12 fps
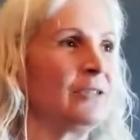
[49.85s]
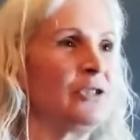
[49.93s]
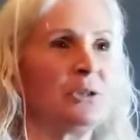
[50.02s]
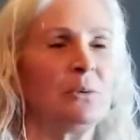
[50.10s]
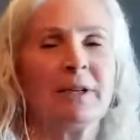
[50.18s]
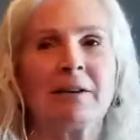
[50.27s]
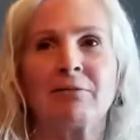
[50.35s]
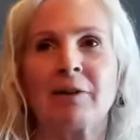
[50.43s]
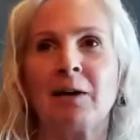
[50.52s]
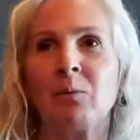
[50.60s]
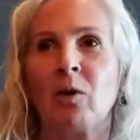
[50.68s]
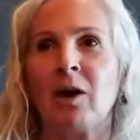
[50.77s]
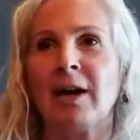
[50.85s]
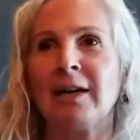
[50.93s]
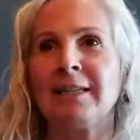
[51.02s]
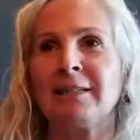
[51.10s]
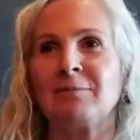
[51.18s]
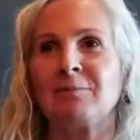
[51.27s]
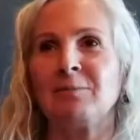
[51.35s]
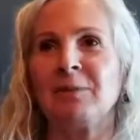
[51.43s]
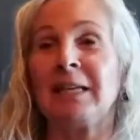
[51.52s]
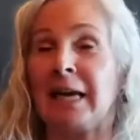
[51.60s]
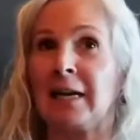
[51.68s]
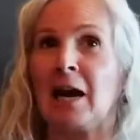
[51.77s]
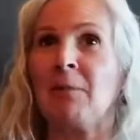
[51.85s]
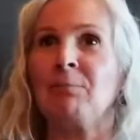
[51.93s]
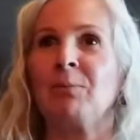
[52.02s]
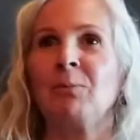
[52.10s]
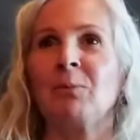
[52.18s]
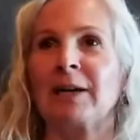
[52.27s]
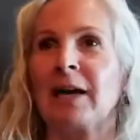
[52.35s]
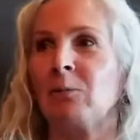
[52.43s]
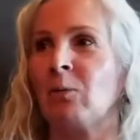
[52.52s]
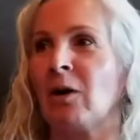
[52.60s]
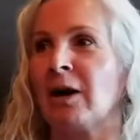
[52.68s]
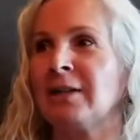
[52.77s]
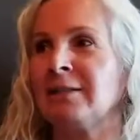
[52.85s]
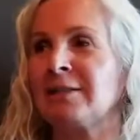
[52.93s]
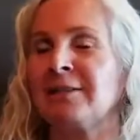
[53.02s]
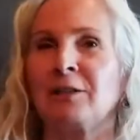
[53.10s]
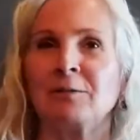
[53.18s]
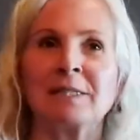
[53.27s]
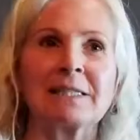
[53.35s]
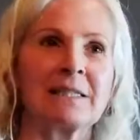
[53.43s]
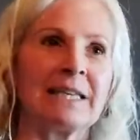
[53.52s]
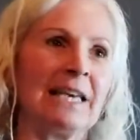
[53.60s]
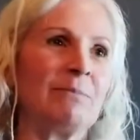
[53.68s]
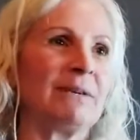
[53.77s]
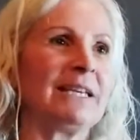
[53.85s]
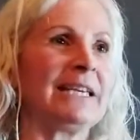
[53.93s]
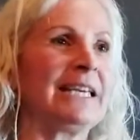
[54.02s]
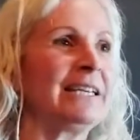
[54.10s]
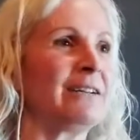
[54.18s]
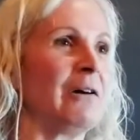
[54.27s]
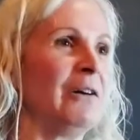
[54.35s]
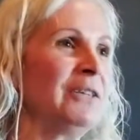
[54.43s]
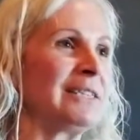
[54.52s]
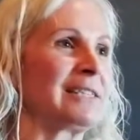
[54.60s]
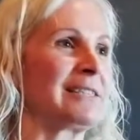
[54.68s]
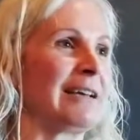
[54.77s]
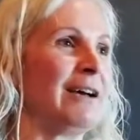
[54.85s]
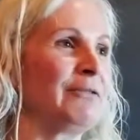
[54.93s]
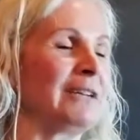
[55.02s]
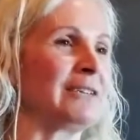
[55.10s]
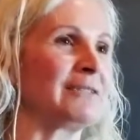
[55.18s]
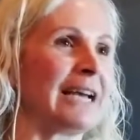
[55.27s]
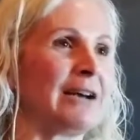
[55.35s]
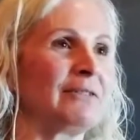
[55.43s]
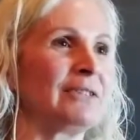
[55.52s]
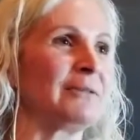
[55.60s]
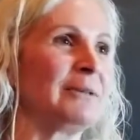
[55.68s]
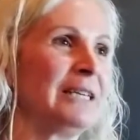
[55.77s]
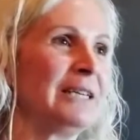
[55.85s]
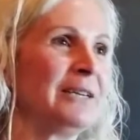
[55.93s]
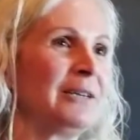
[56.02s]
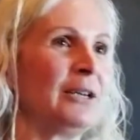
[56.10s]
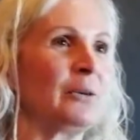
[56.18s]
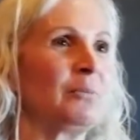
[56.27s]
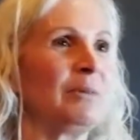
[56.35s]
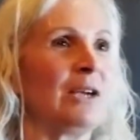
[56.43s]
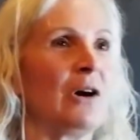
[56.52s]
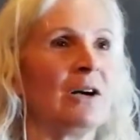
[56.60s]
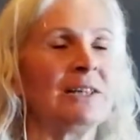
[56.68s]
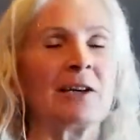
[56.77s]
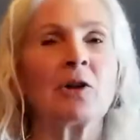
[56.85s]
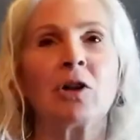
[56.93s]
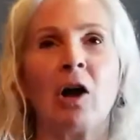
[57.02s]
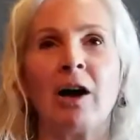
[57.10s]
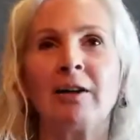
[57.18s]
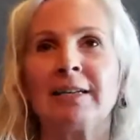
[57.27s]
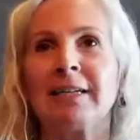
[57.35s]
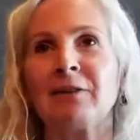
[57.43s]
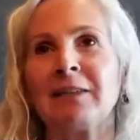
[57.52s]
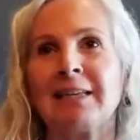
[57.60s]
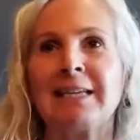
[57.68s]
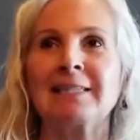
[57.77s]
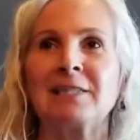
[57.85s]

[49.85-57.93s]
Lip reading: do whatever I want and get up when I want, sleep, eat, all this stuff, and I don't have to, be on the clock and everything.